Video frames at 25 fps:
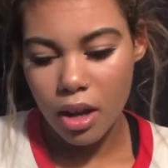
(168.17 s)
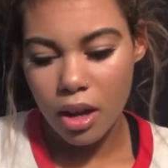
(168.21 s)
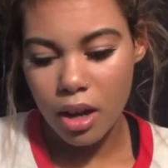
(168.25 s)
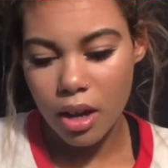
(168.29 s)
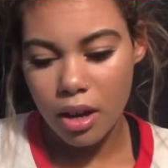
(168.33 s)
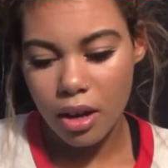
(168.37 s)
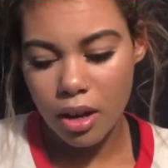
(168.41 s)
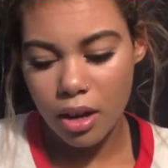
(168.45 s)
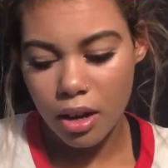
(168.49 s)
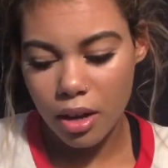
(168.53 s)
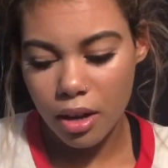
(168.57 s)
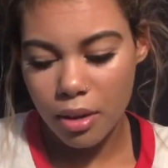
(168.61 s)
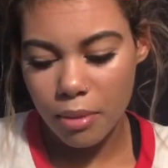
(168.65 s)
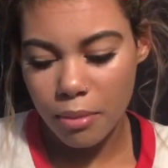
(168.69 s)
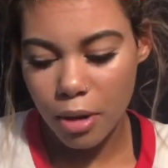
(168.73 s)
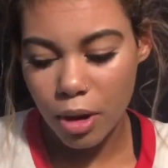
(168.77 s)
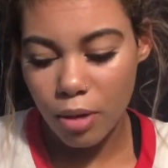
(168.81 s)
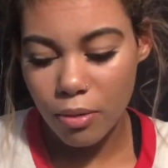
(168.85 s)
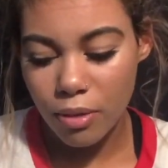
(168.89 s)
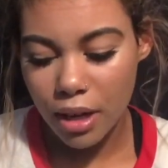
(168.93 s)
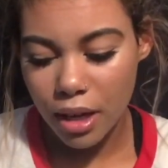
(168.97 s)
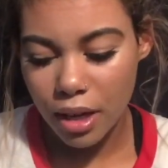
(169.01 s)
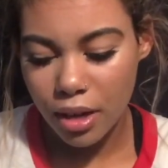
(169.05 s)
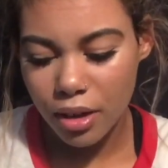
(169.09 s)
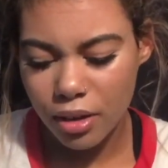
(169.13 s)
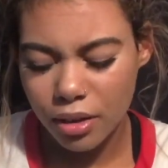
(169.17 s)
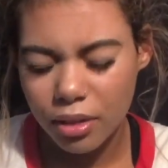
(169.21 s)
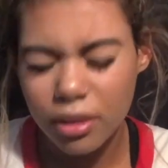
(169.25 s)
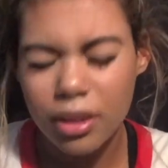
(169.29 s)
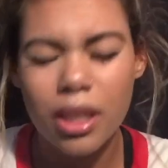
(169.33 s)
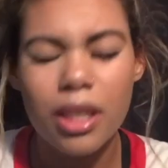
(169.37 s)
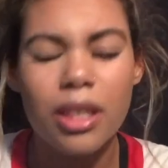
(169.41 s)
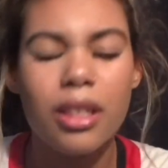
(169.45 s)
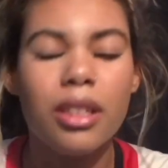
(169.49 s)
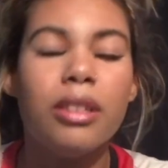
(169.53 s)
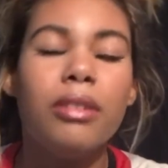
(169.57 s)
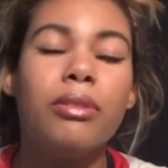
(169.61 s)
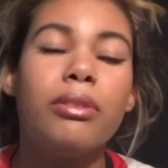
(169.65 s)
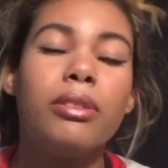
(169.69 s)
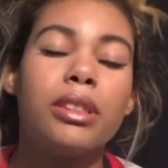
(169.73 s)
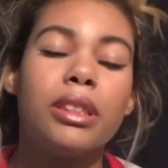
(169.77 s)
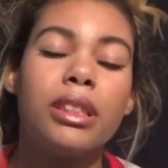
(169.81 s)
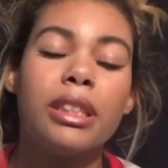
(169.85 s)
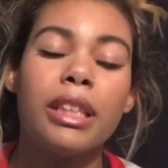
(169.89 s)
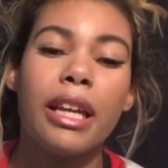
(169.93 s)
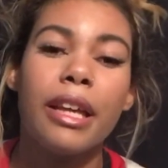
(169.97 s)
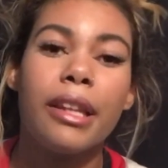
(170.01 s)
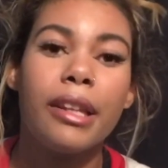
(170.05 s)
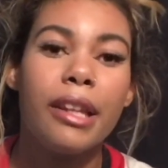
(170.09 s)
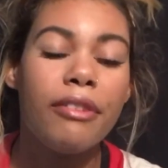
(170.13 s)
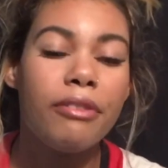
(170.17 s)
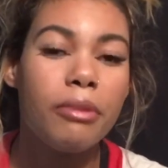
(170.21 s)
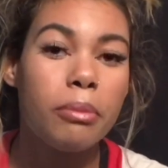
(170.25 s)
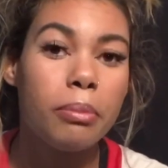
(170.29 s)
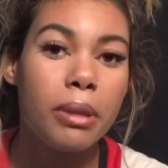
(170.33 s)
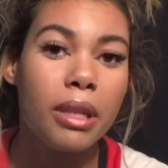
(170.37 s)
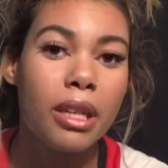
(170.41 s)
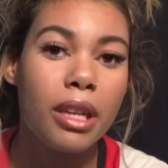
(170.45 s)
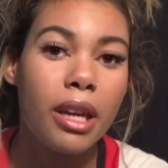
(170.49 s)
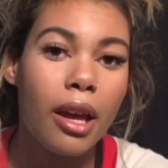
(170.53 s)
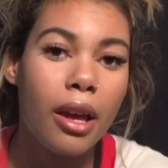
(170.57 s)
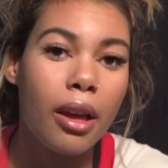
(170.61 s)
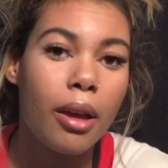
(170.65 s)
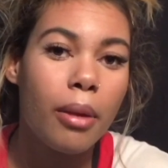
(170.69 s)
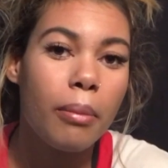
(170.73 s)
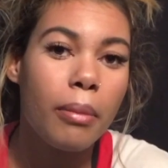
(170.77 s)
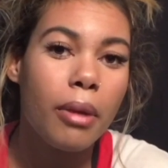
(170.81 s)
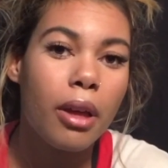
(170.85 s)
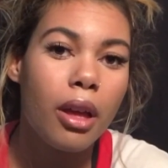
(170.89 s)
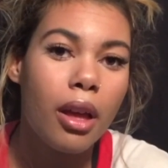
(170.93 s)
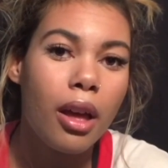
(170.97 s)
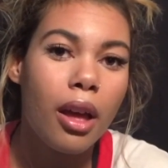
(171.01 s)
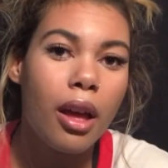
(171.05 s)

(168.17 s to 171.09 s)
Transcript: Around, I want to say 11 p.m.,